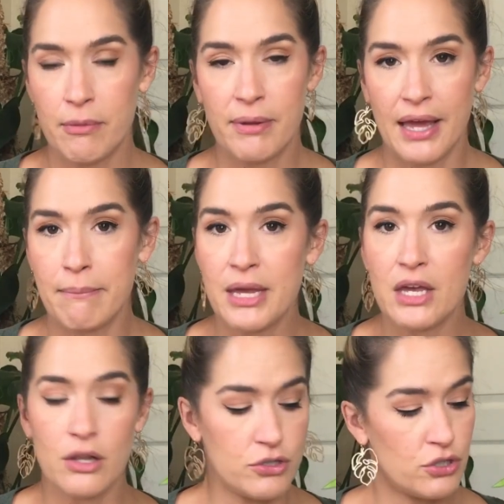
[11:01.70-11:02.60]
of a plant
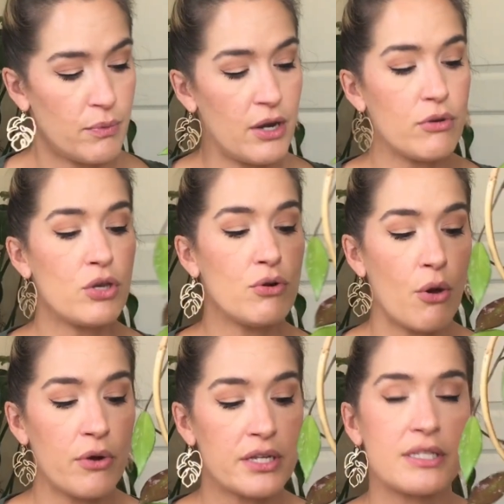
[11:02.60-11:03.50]
being close to the window, you
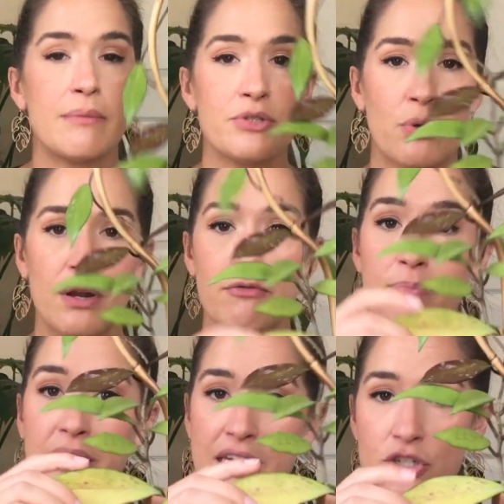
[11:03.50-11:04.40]
notice some sort
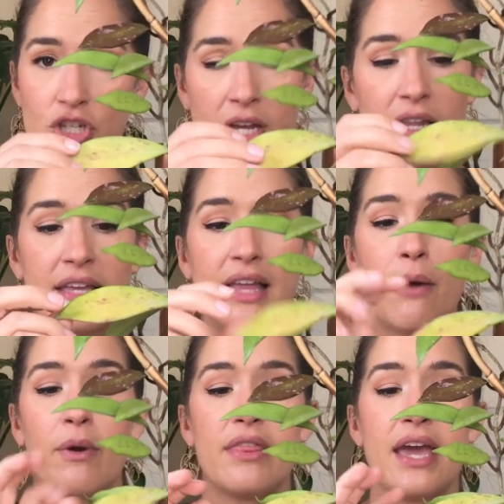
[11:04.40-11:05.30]
of bleaching like
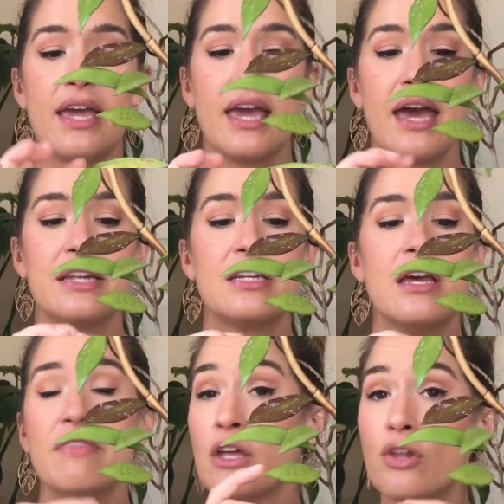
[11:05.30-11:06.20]
that, where they
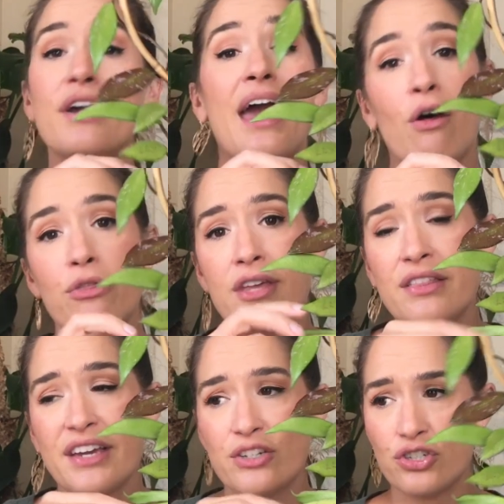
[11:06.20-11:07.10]
look
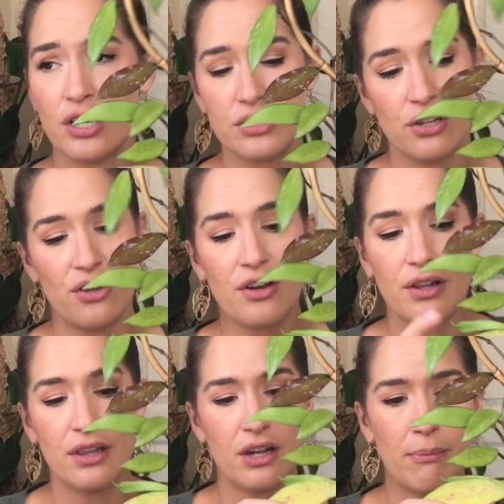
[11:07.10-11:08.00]
healthy, they just look
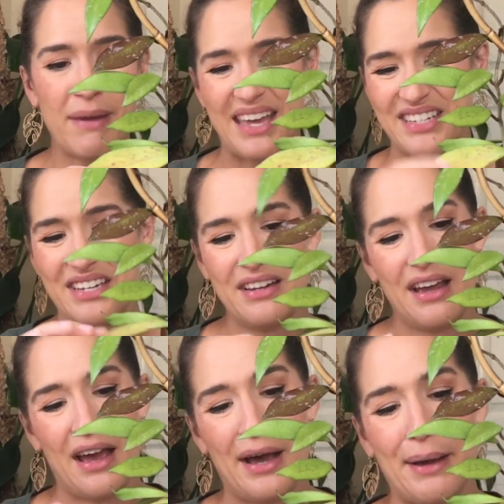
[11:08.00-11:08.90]
a little bit
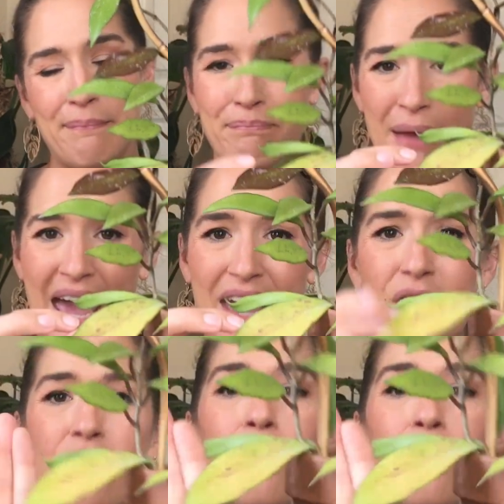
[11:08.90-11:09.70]
pale